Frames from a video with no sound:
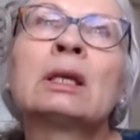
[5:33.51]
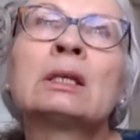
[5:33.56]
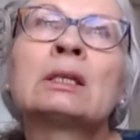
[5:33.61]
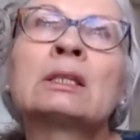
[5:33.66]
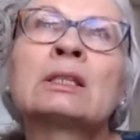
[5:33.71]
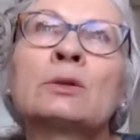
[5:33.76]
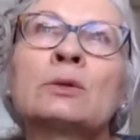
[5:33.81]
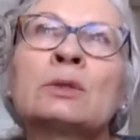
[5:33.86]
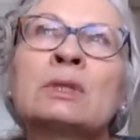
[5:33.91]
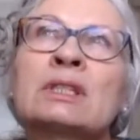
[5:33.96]

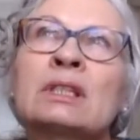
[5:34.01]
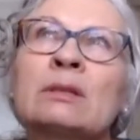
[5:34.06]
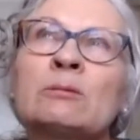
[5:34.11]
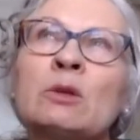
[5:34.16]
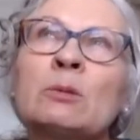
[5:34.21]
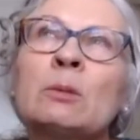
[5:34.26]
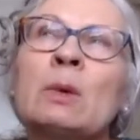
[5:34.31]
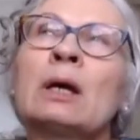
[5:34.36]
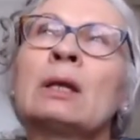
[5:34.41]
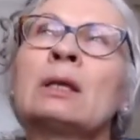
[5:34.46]
So in
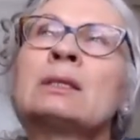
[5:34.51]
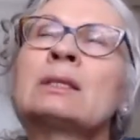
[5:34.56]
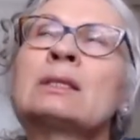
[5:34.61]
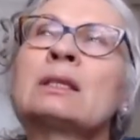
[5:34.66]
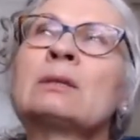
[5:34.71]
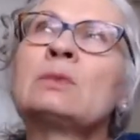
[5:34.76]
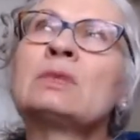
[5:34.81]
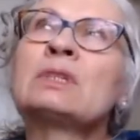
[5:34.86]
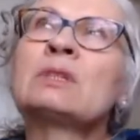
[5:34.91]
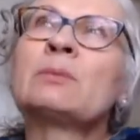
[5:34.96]

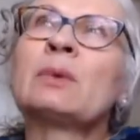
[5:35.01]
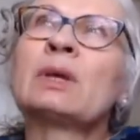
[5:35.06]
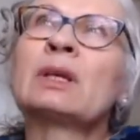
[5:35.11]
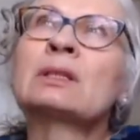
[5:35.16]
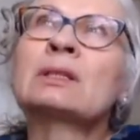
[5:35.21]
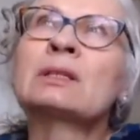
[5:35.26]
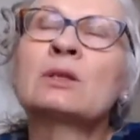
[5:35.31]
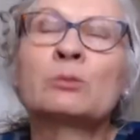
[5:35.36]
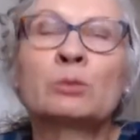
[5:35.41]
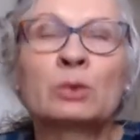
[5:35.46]
some
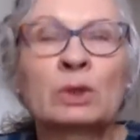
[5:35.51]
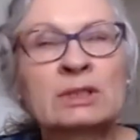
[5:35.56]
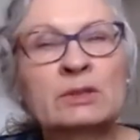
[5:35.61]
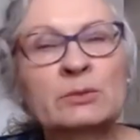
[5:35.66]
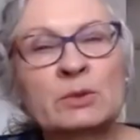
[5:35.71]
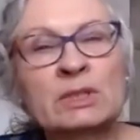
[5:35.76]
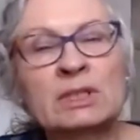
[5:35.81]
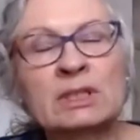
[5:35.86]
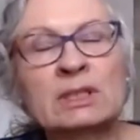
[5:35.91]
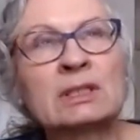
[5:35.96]
respects, the breast
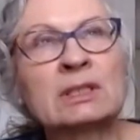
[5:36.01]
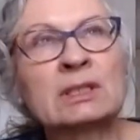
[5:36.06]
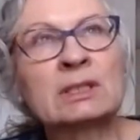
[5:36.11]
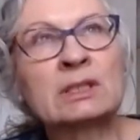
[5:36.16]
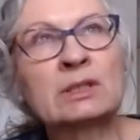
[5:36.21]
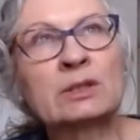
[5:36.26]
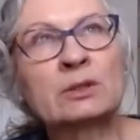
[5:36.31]
prosthesis,